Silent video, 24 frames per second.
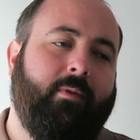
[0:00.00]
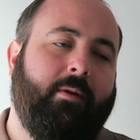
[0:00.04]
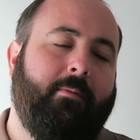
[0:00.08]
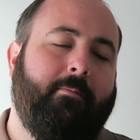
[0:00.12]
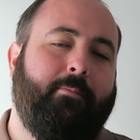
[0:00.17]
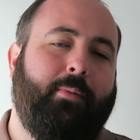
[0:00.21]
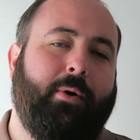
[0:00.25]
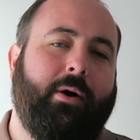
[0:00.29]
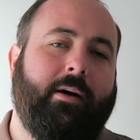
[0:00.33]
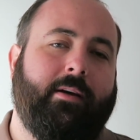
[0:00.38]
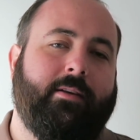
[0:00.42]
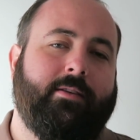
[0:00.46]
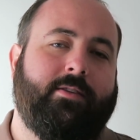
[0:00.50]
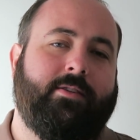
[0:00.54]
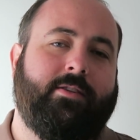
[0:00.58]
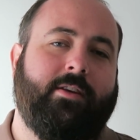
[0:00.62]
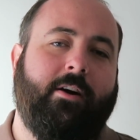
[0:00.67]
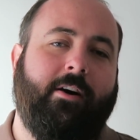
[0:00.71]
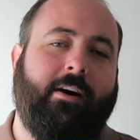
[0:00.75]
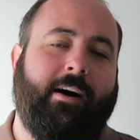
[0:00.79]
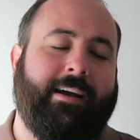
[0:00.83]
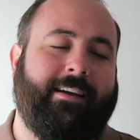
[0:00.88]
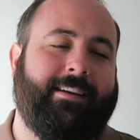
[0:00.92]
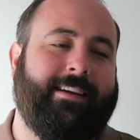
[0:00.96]
But
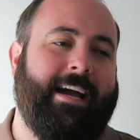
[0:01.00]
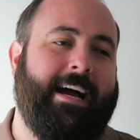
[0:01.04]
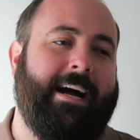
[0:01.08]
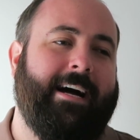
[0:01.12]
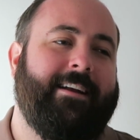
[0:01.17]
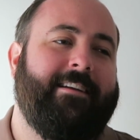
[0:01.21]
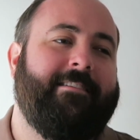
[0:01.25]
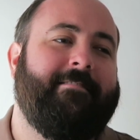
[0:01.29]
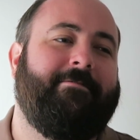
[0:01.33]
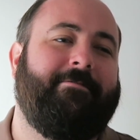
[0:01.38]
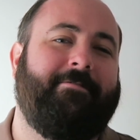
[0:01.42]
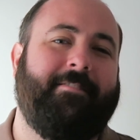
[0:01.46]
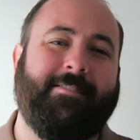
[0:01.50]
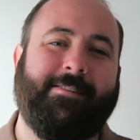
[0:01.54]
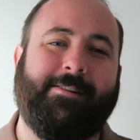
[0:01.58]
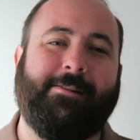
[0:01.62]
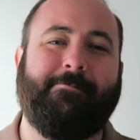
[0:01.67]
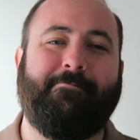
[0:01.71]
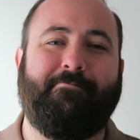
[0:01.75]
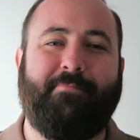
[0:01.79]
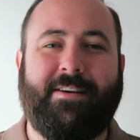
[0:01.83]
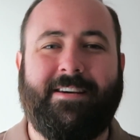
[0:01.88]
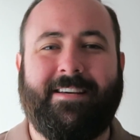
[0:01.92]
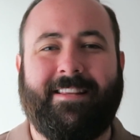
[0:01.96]
so I kind of
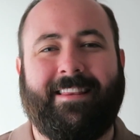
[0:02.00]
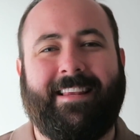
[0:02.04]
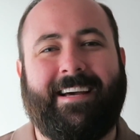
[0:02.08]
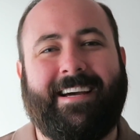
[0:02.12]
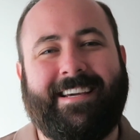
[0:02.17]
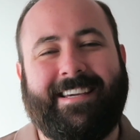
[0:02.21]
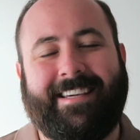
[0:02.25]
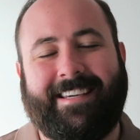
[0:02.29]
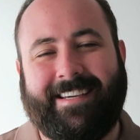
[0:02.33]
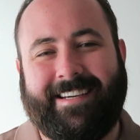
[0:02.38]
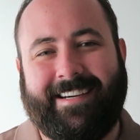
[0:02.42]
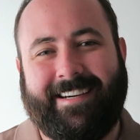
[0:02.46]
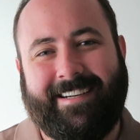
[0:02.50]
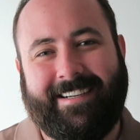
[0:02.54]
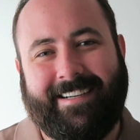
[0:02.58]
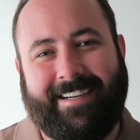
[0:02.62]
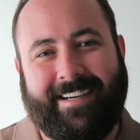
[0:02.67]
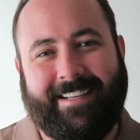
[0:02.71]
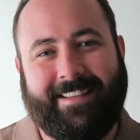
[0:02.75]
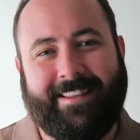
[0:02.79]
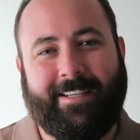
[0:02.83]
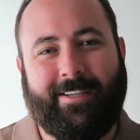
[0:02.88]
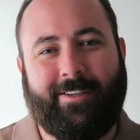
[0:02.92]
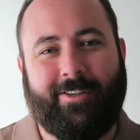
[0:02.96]
feel a bit like
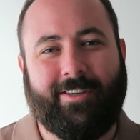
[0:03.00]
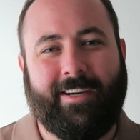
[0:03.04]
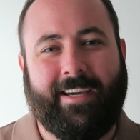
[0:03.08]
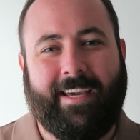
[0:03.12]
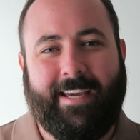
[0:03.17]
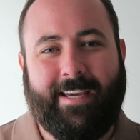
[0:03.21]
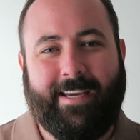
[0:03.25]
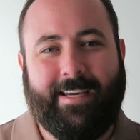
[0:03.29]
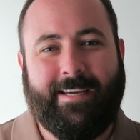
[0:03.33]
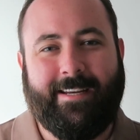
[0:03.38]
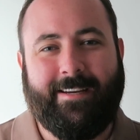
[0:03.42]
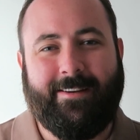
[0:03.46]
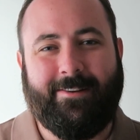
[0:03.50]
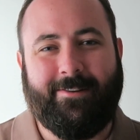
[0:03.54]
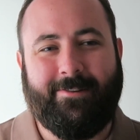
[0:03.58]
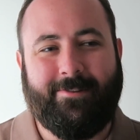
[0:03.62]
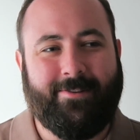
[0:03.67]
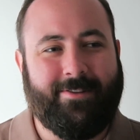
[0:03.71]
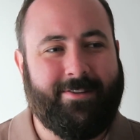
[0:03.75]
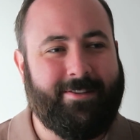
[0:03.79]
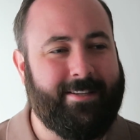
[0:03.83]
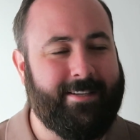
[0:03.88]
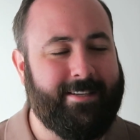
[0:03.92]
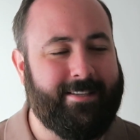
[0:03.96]
a little kid
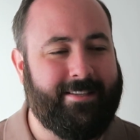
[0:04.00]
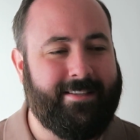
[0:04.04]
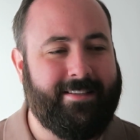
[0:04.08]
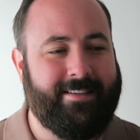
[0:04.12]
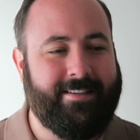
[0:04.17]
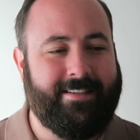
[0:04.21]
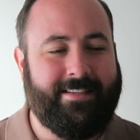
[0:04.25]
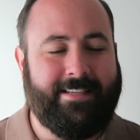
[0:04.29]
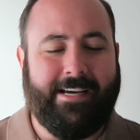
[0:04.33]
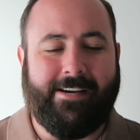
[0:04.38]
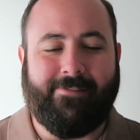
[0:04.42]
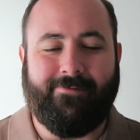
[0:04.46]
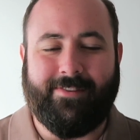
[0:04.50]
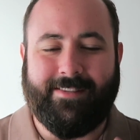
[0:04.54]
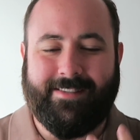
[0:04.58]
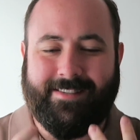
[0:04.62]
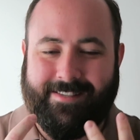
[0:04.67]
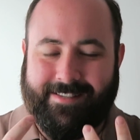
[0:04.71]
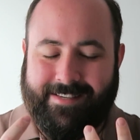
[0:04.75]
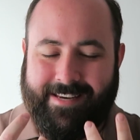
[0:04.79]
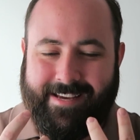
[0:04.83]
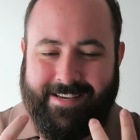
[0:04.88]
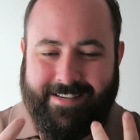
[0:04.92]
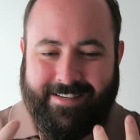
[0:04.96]
who's just
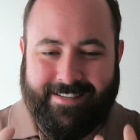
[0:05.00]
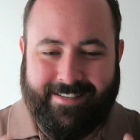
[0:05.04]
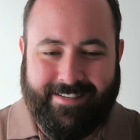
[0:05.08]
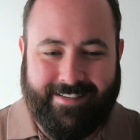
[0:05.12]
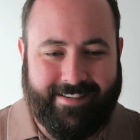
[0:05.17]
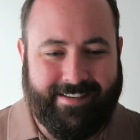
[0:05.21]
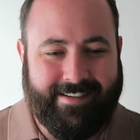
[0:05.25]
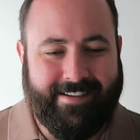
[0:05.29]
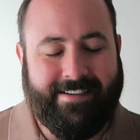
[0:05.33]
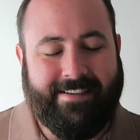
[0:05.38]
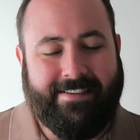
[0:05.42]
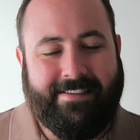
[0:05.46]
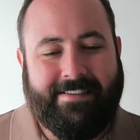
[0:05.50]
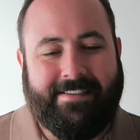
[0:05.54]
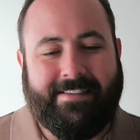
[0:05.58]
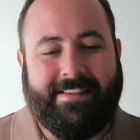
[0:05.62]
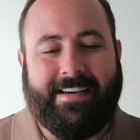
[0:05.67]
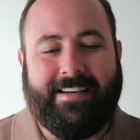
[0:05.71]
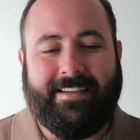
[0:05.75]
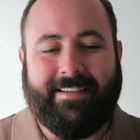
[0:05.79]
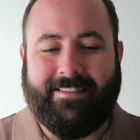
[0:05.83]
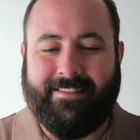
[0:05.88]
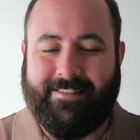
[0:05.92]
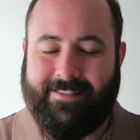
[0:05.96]
devastated
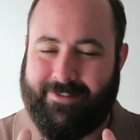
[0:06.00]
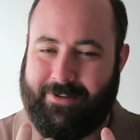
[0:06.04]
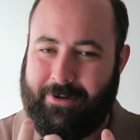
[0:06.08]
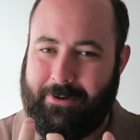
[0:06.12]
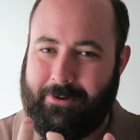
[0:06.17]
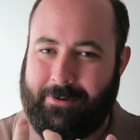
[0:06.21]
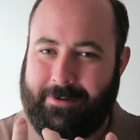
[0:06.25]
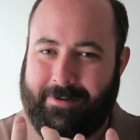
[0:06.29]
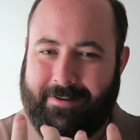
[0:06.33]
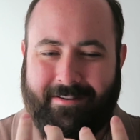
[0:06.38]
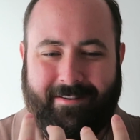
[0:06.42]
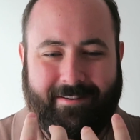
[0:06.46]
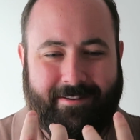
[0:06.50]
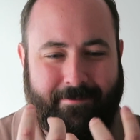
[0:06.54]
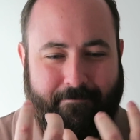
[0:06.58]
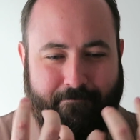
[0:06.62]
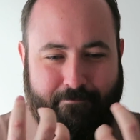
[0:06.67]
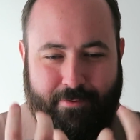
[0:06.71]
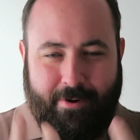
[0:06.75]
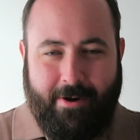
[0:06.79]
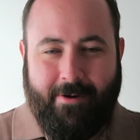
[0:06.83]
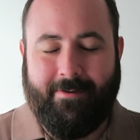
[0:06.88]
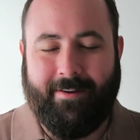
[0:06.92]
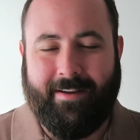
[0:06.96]
that his toy is
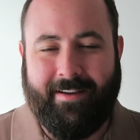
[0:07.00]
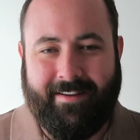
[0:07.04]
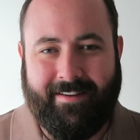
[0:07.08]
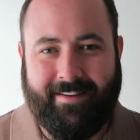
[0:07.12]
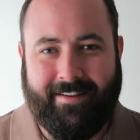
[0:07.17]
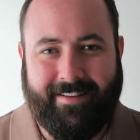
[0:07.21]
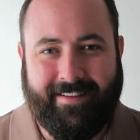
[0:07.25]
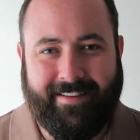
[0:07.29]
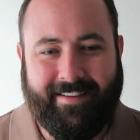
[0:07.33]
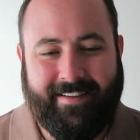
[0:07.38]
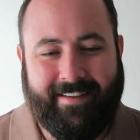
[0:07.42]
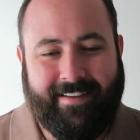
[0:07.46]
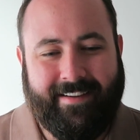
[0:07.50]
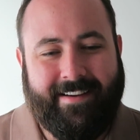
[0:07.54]
broken.